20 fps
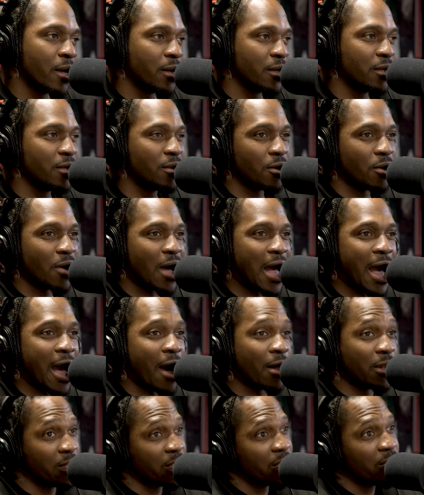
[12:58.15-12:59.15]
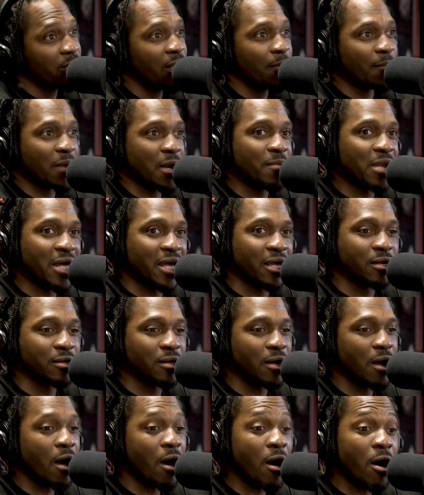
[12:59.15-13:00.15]
You know, I look at him and I'm like,
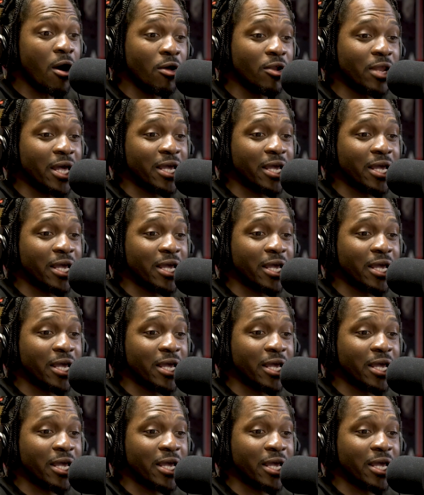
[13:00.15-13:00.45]
oh,